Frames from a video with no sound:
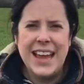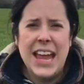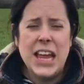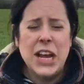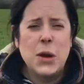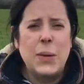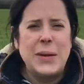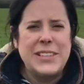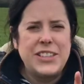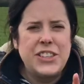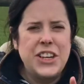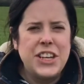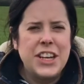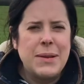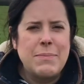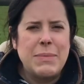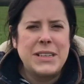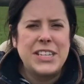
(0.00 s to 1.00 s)
Question
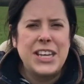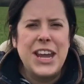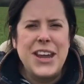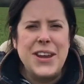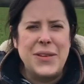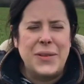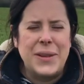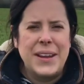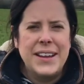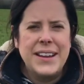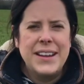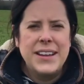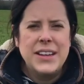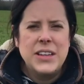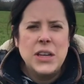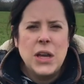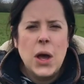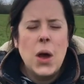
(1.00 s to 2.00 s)
number two,
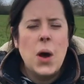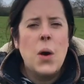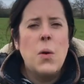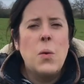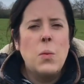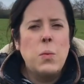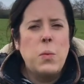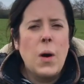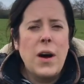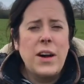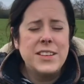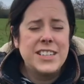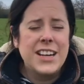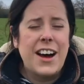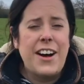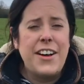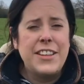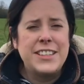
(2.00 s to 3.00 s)
what
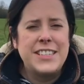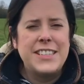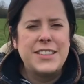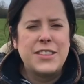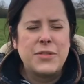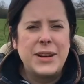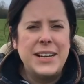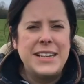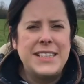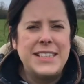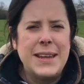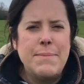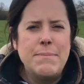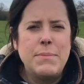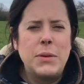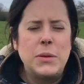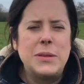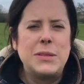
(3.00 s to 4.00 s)
are the three
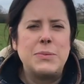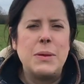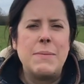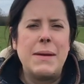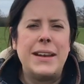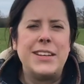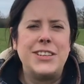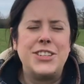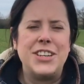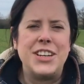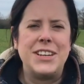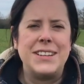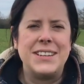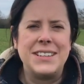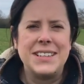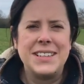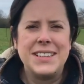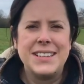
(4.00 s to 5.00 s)
symbols we mentioned?